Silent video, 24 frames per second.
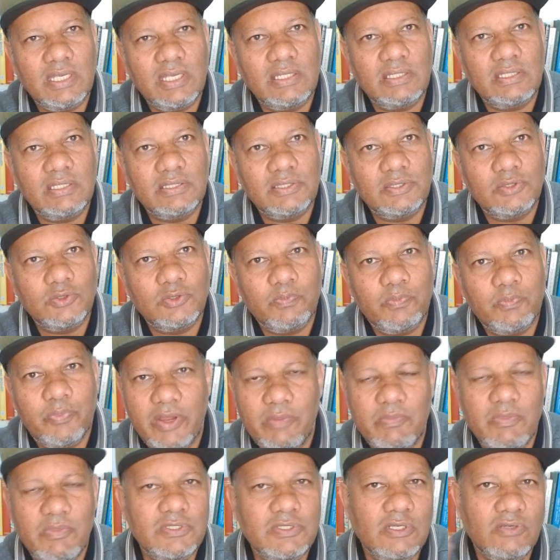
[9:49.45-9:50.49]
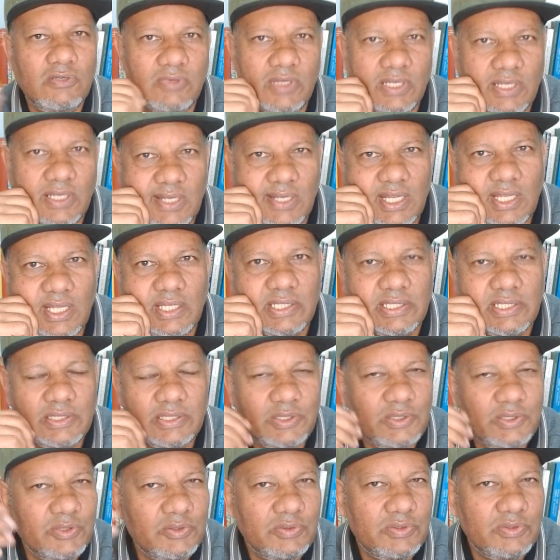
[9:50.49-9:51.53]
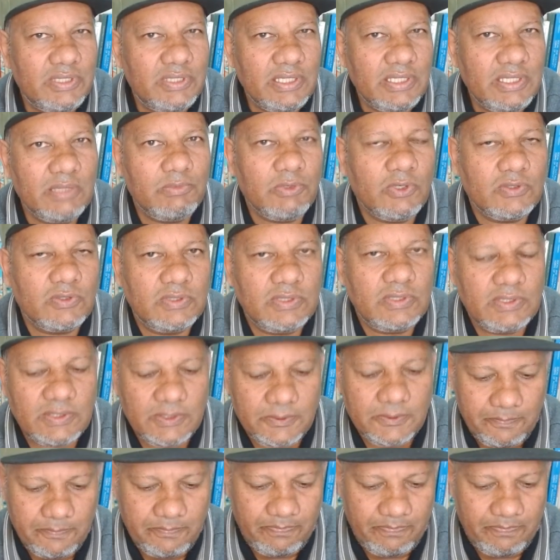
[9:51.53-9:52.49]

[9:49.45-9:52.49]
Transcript: and the supremacy of Allah? You know, think about it.